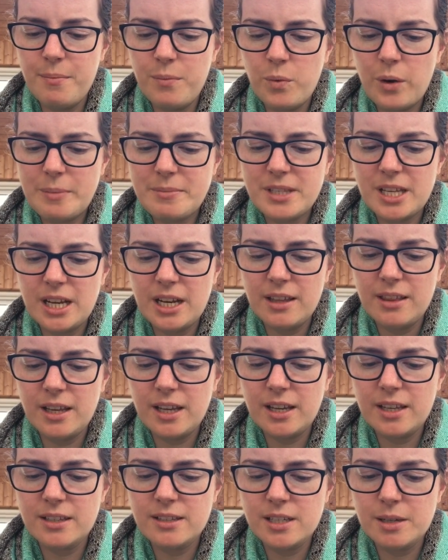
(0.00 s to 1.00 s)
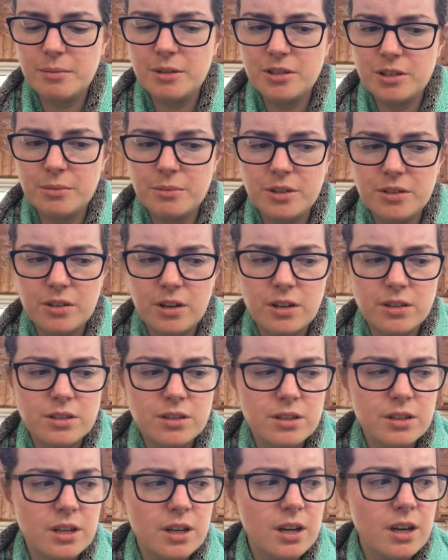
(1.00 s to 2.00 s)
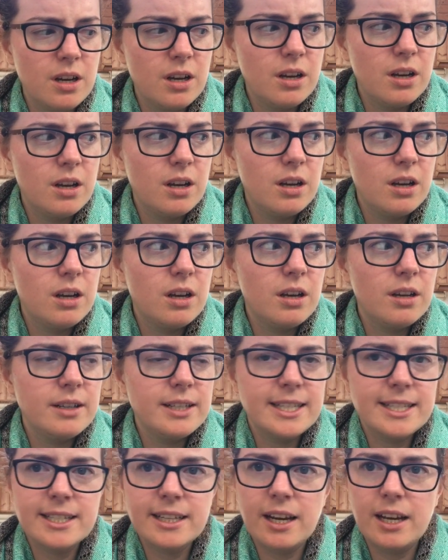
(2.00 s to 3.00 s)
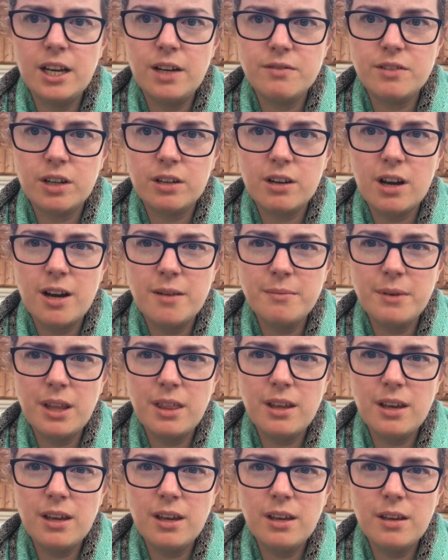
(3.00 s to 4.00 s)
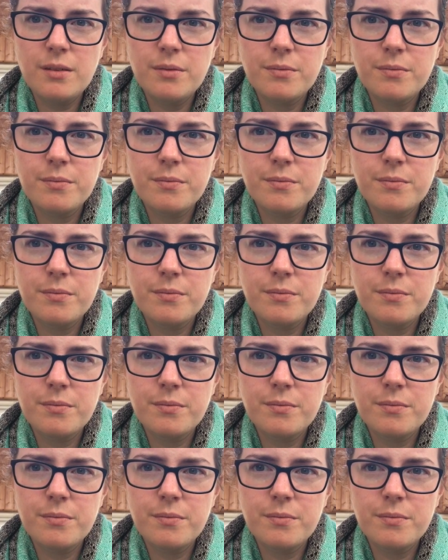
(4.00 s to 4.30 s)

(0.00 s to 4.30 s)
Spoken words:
website, I think, is www.knittingilove.com, I think.